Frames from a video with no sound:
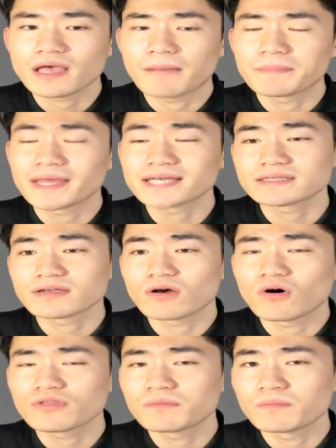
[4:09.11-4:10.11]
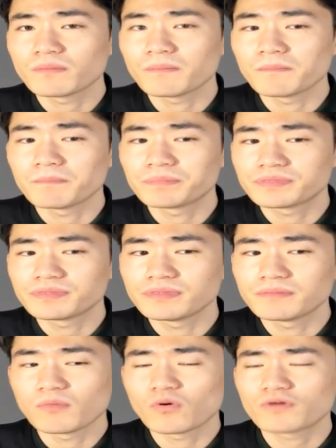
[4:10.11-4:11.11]
I'm not saying all the
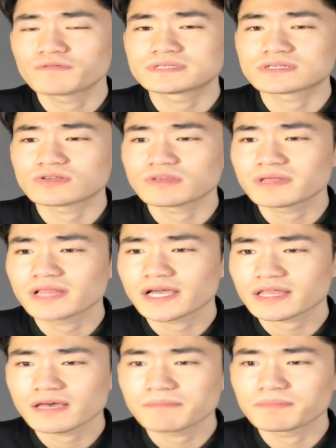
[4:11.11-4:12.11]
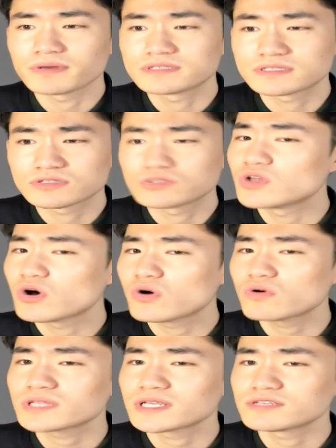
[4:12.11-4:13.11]
morph is gonna be like that, but
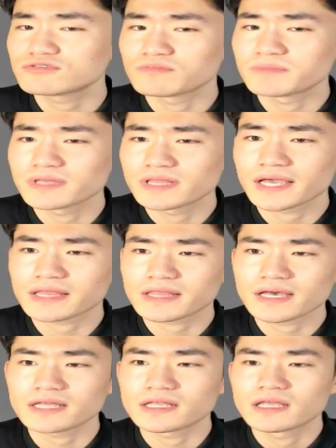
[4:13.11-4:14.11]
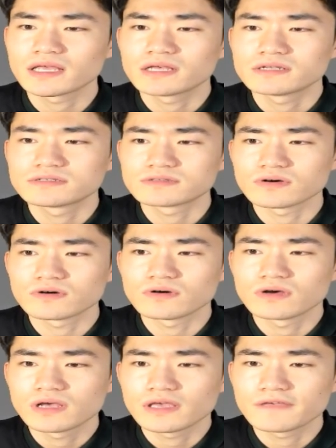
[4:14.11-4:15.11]
snow tends to be like that.
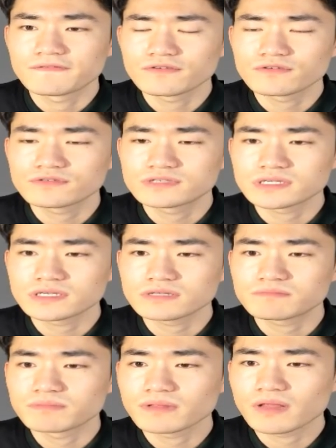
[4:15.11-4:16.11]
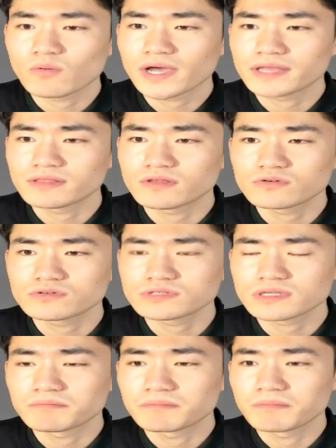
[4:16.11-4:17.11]
So if you see white nose
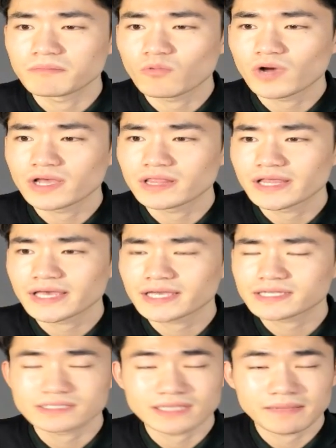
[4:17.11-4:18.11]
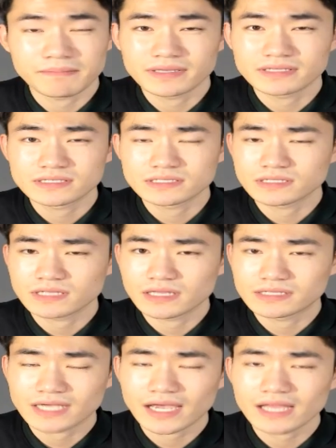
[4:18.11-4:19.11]
and white legs, that means
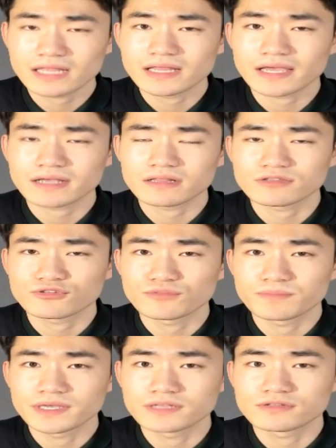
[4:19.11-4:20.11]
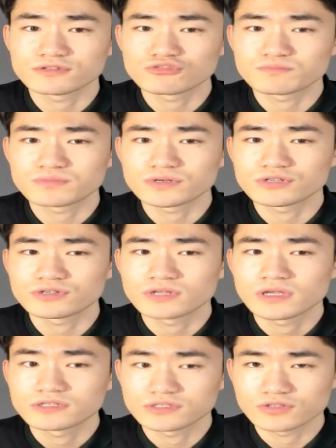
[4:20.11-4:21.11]
it's highly likely to be the super
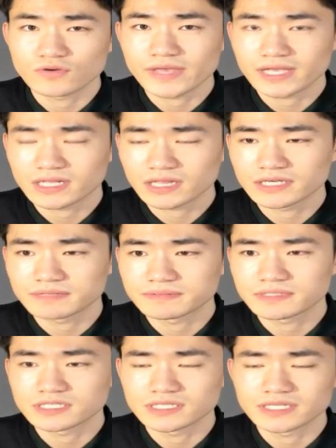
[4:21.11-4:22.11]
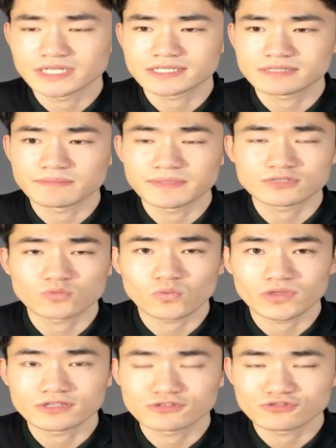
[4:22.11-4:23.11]
snow eclipse genetics mixed
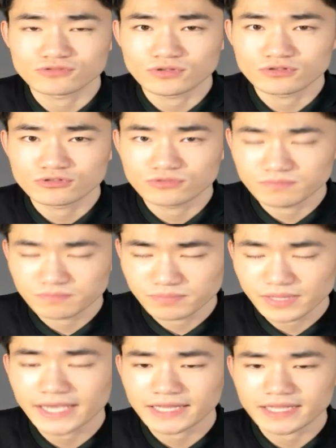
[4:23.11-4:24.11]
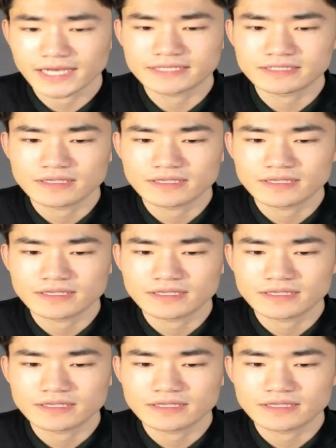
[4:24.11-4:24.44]
with the Black Knights.